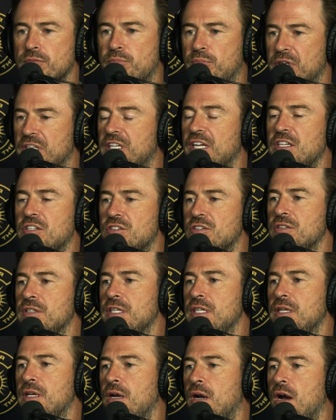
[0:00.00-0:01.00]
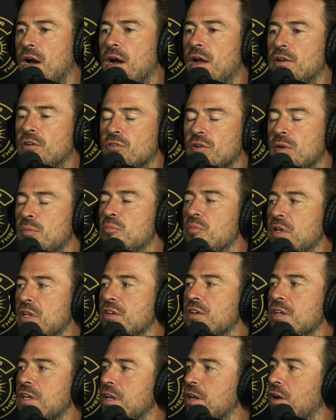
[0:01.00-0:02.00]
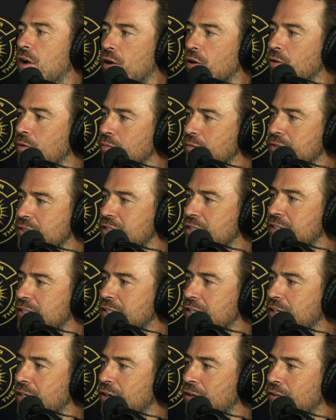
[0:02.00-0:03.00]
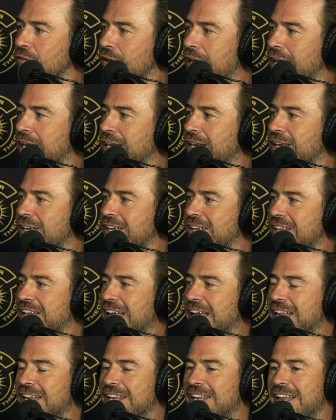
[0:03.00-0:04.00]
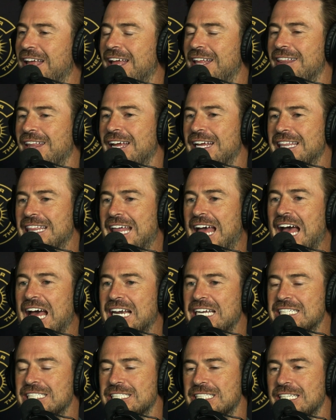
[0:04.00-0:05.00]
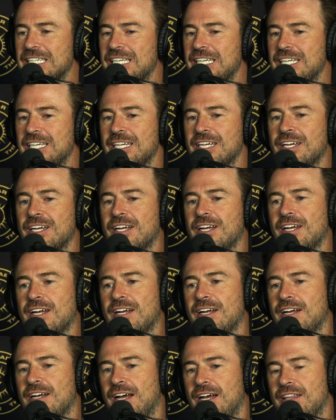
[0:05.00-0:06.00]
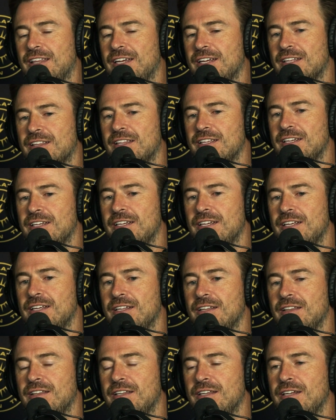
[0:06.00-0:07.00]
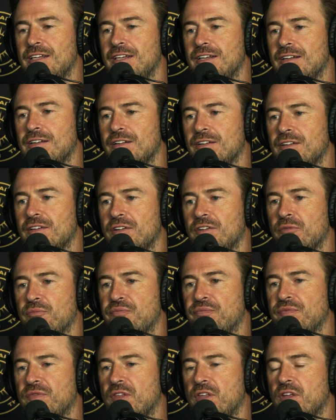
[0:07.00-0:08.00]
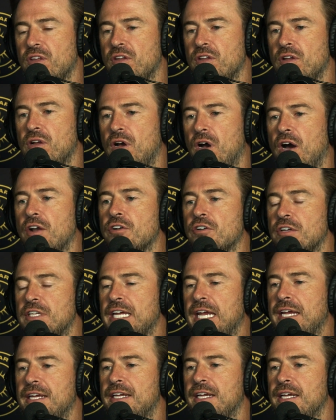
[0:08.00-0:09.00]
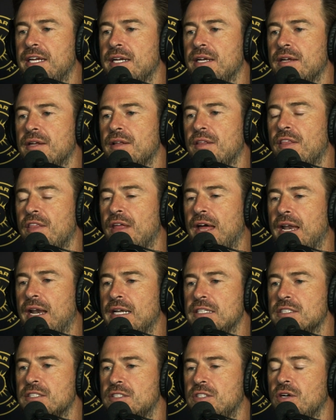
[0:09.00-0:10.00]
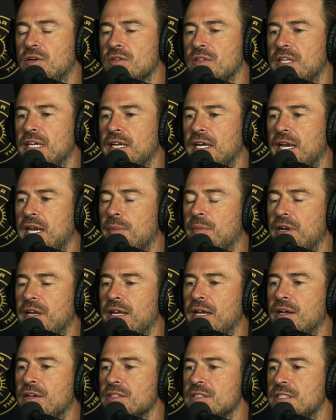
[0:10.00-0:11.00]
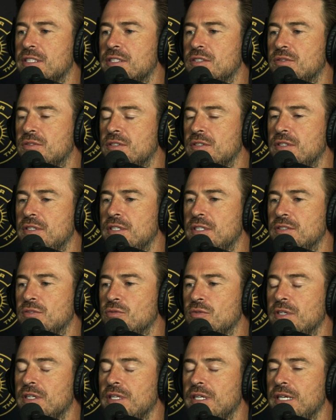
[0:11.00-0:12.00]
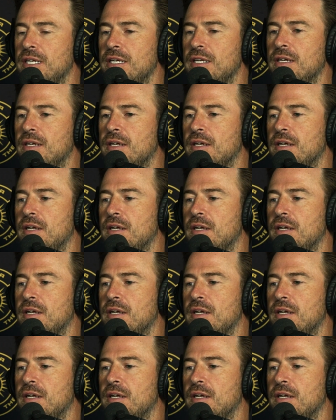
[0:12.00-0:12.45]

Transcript: potentially 100 million homes, right? And like that is I think the undertaking that I just don't think anybody else is really